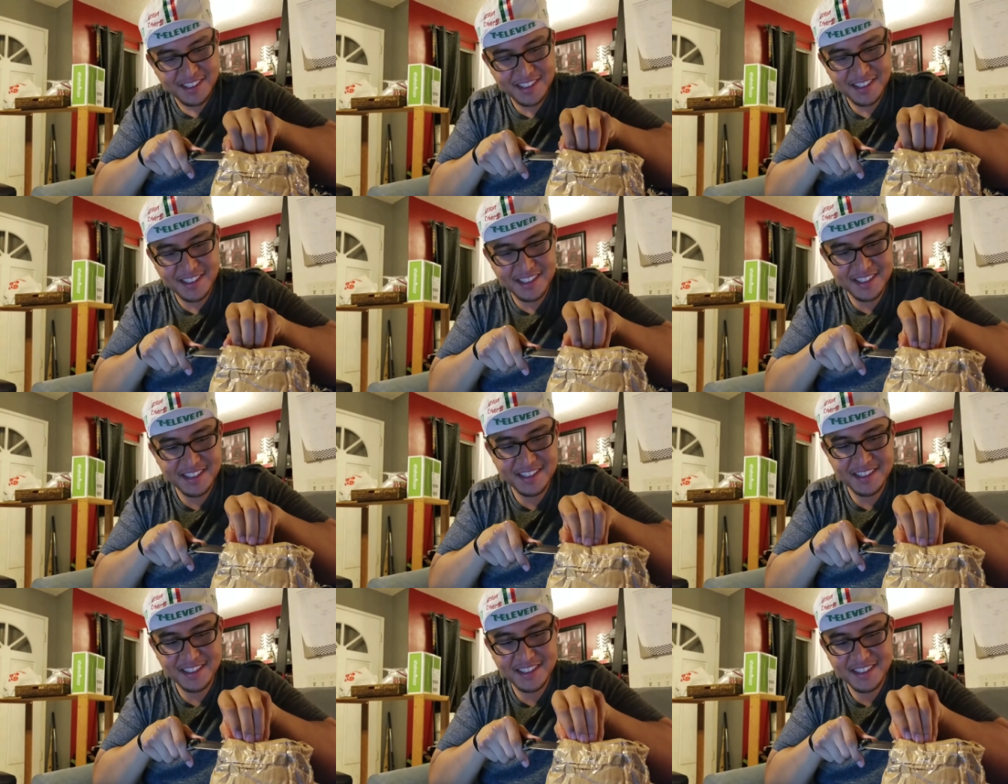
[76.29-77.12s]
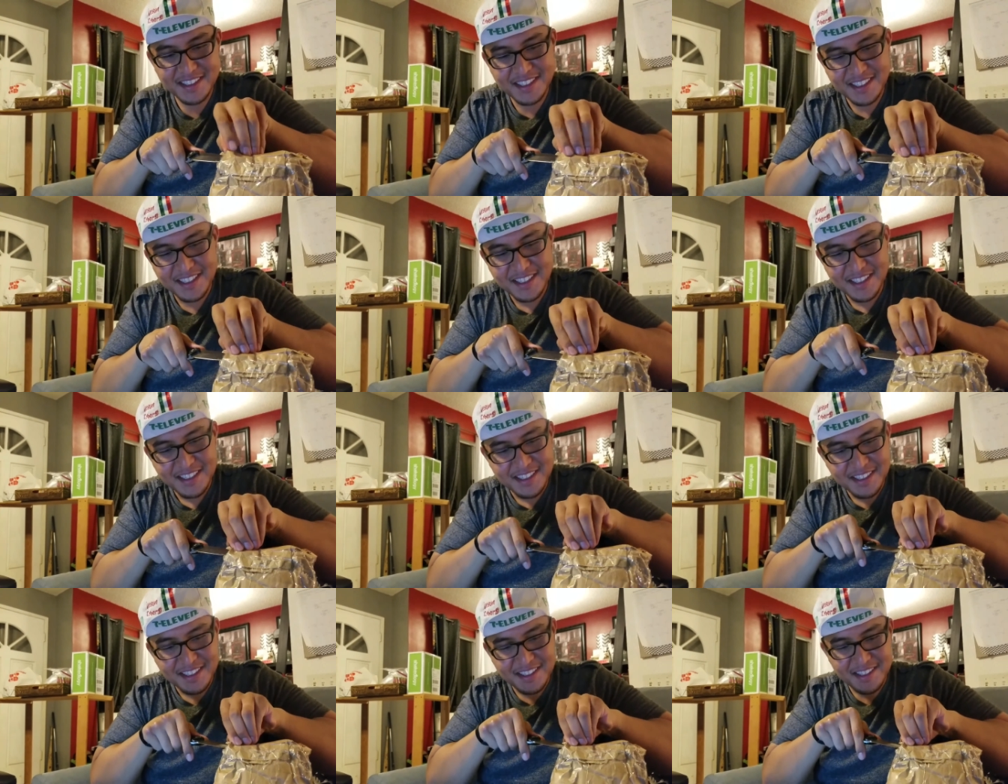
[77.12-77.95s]
It is
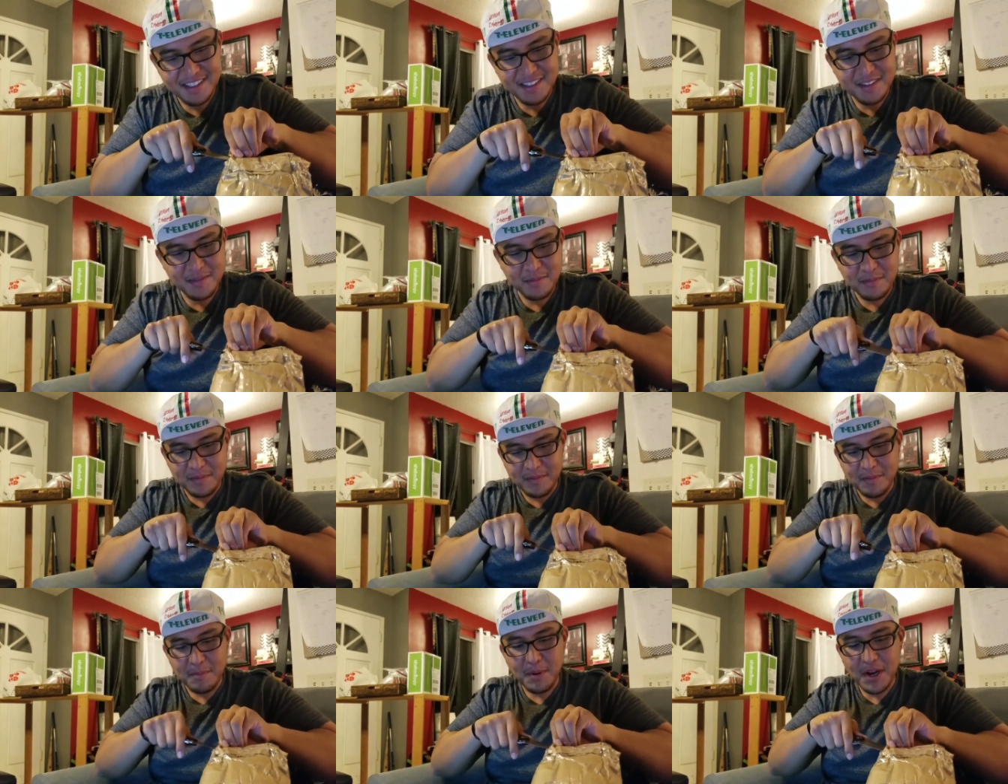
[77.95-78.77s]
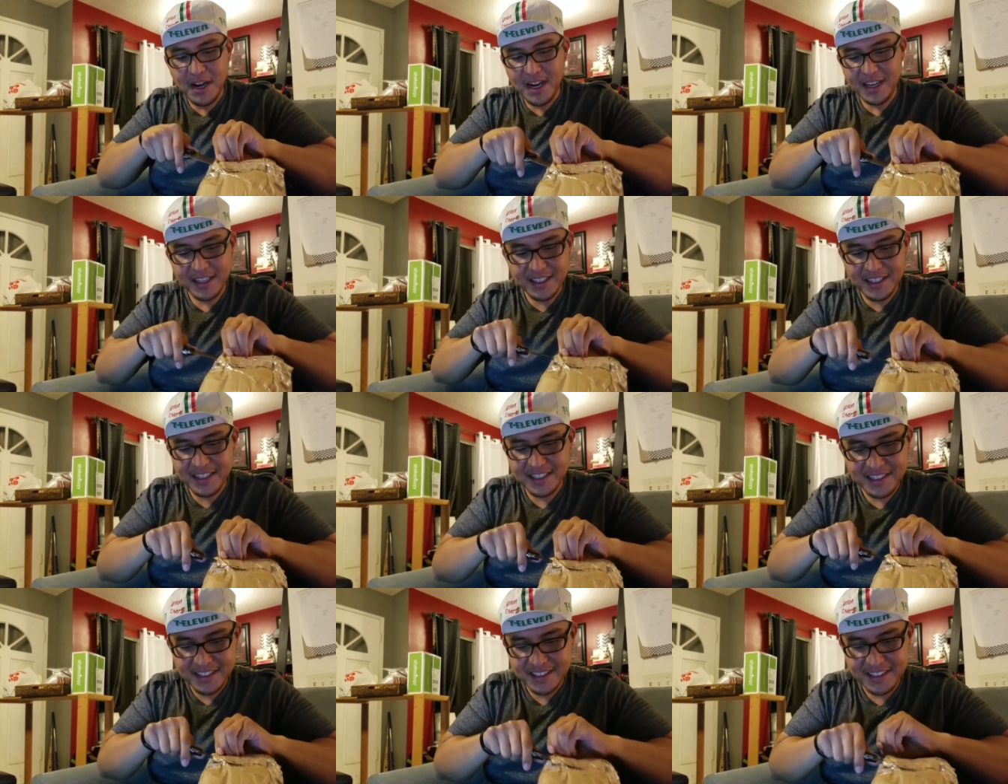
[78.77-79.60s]
the POC
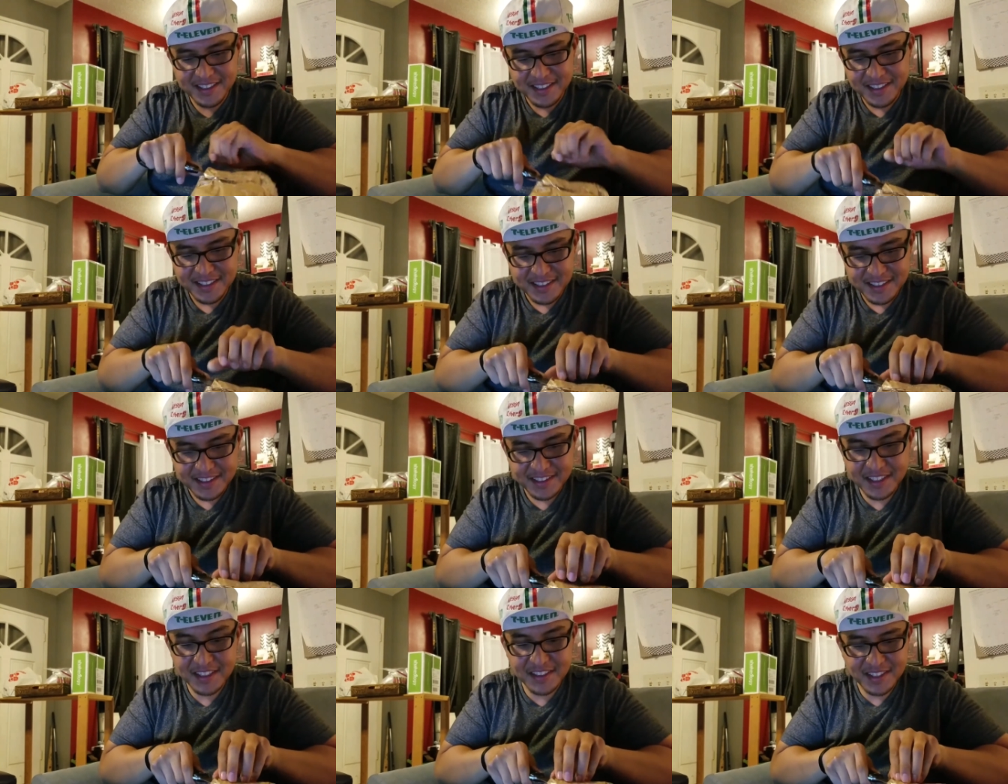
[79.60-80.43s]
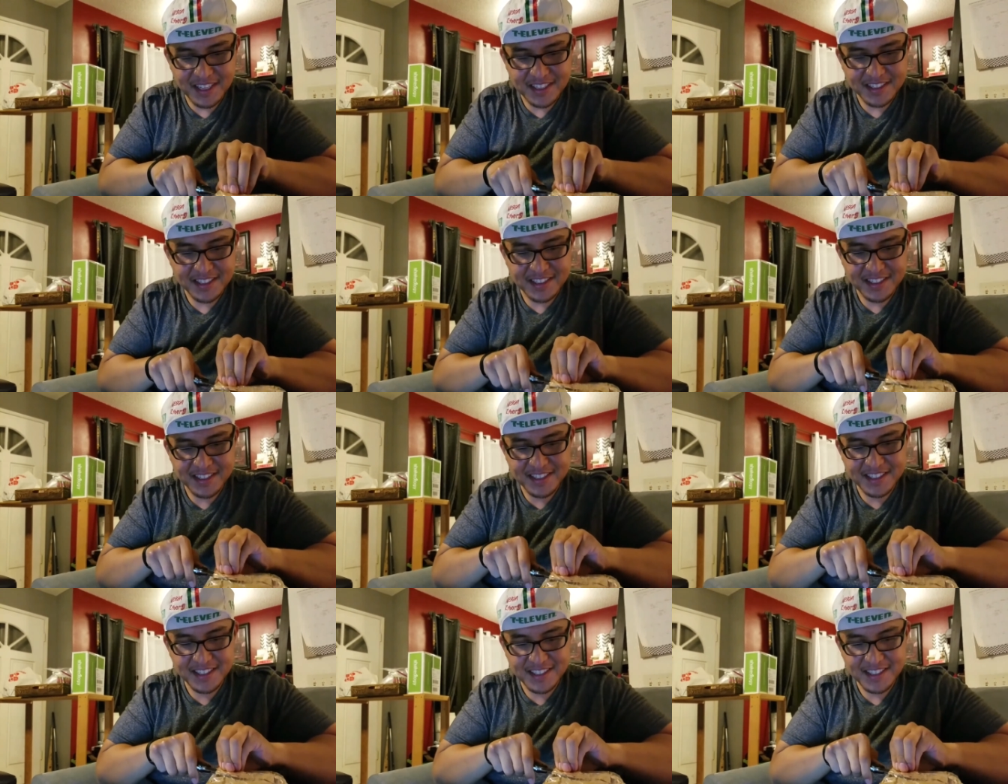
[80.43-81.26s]
sunglasses
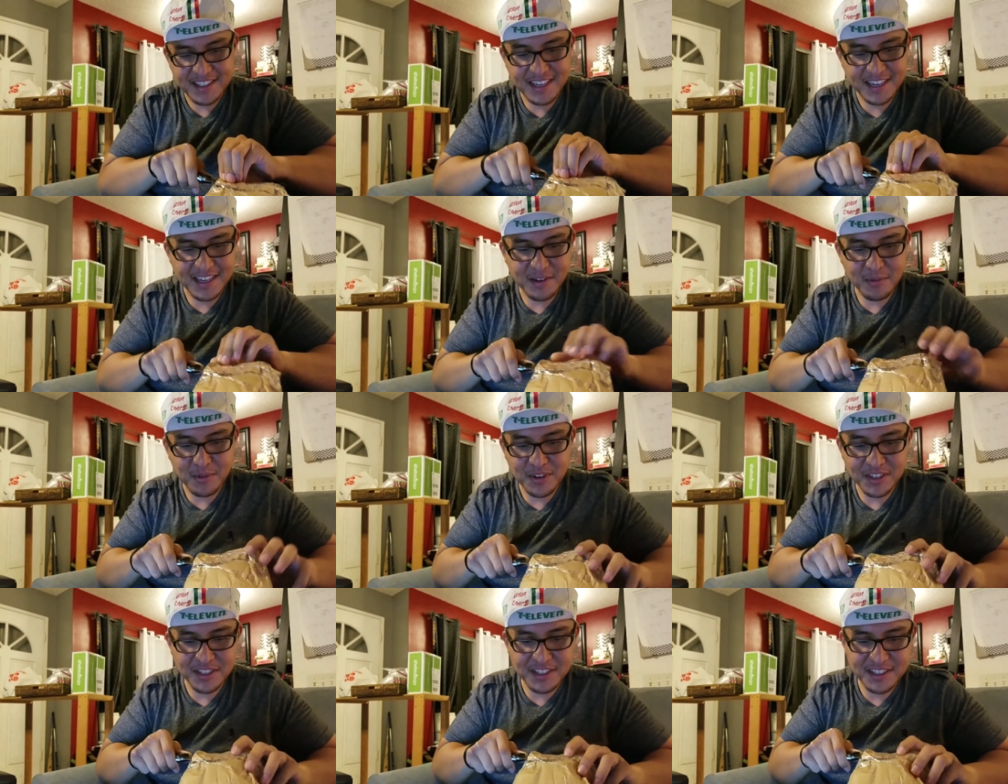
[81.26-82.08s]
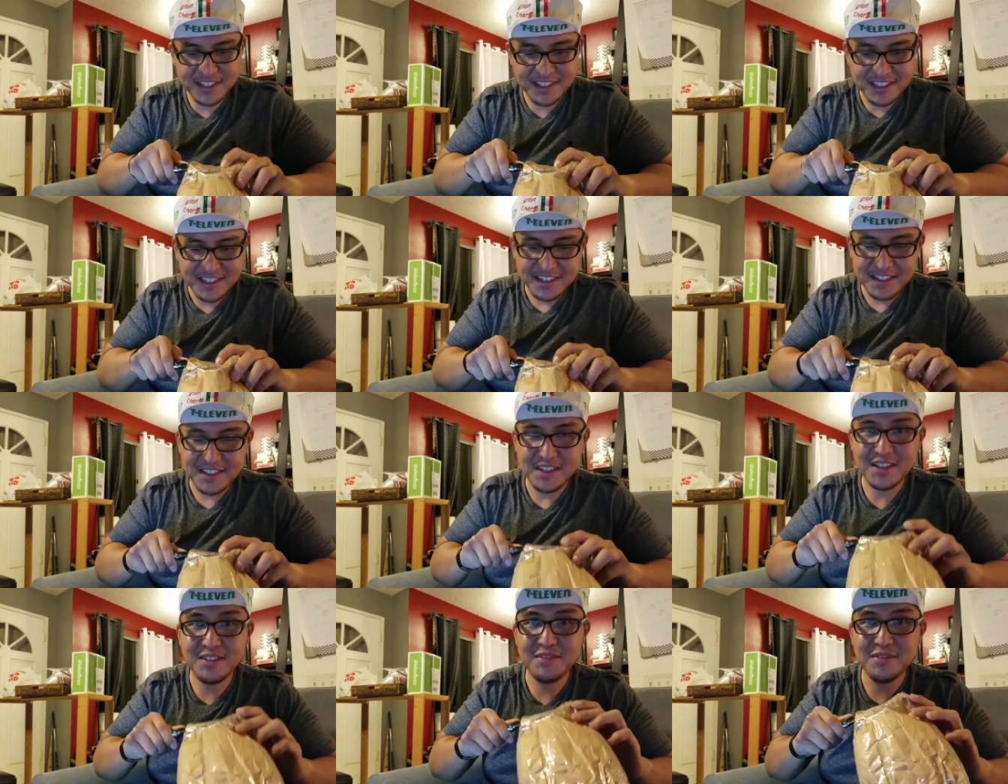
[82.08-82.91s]
that I won
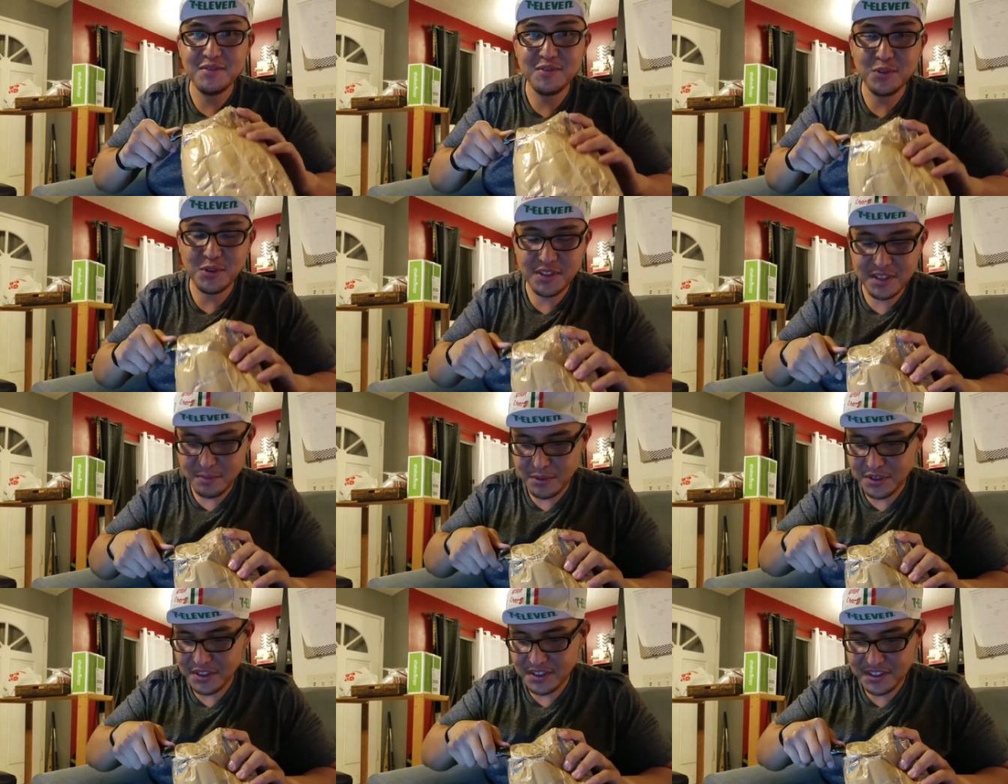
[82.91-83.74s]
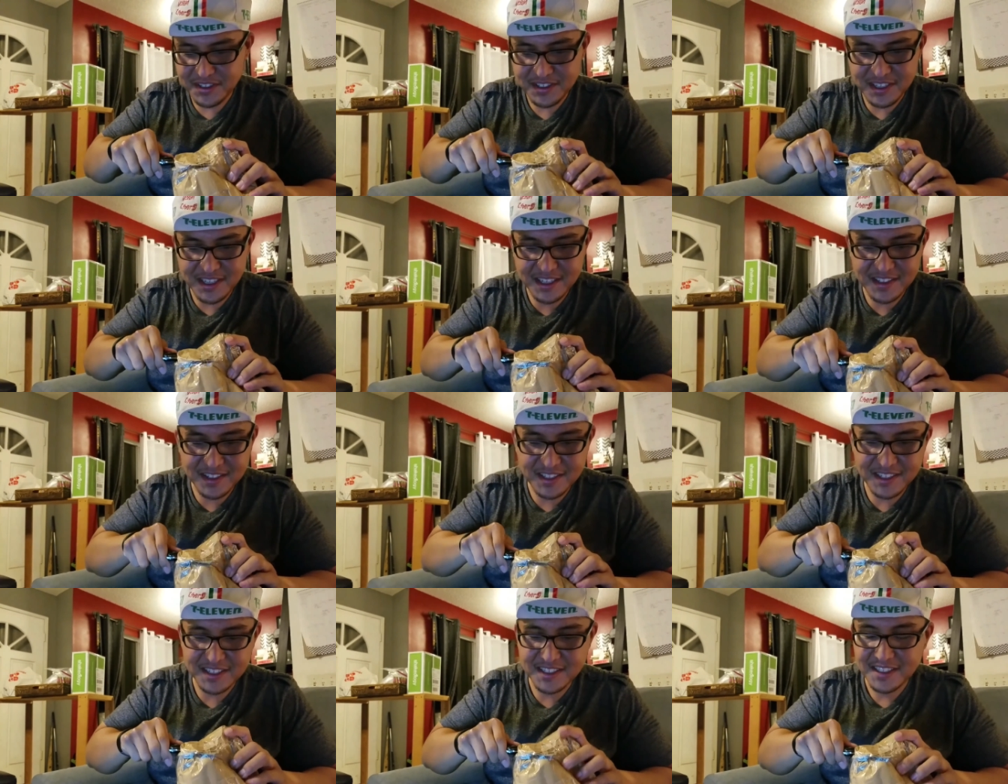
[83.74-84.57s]
off of Doyleyburger
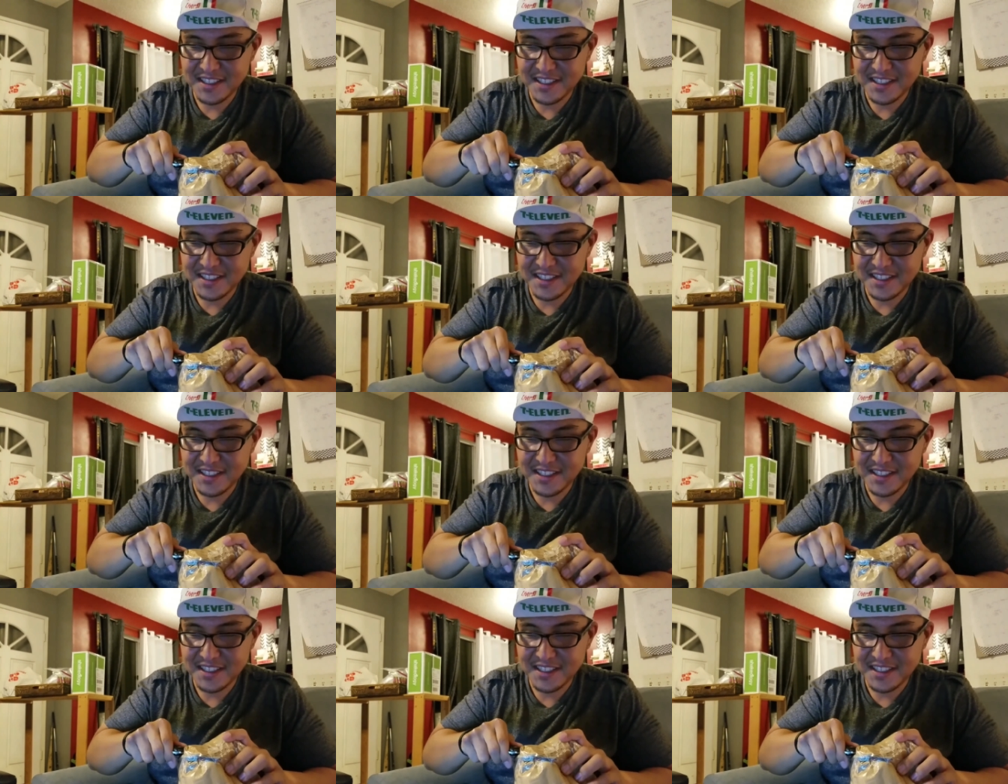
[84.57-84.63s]
Cycling